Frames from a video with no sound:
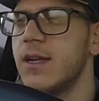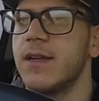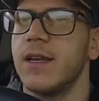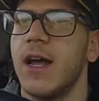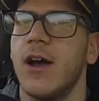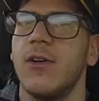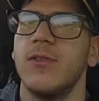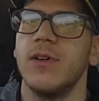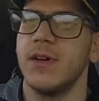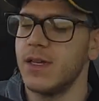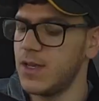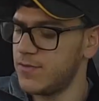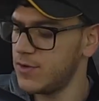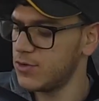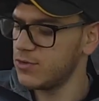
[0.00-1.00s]
Now
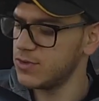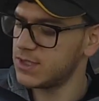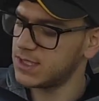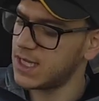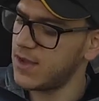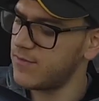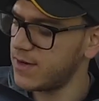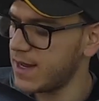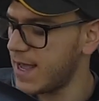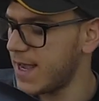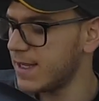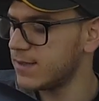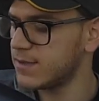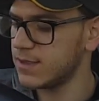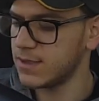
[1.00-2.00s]
if you do
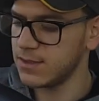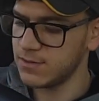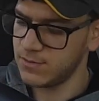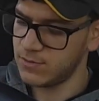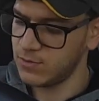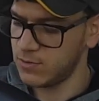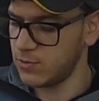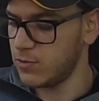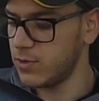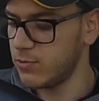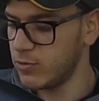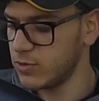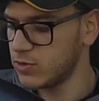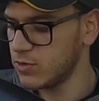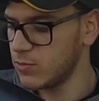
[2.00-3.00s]
780
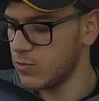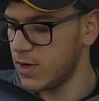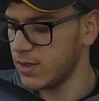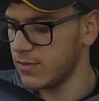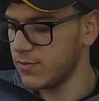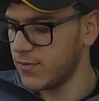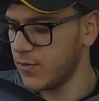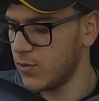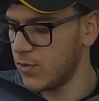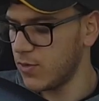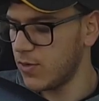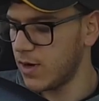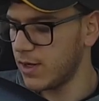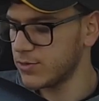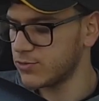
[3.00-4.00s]
we'll do
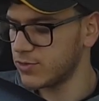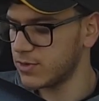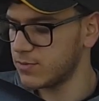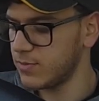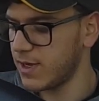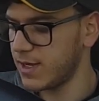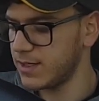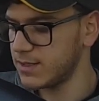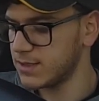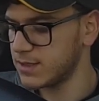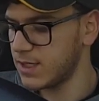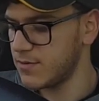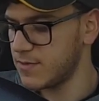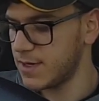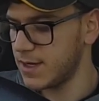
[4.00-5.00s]
1400 minus
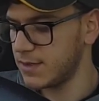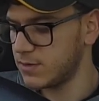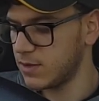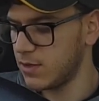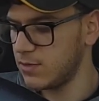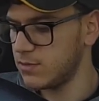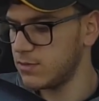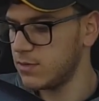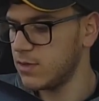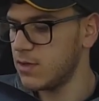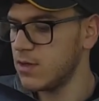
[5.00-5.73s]
780,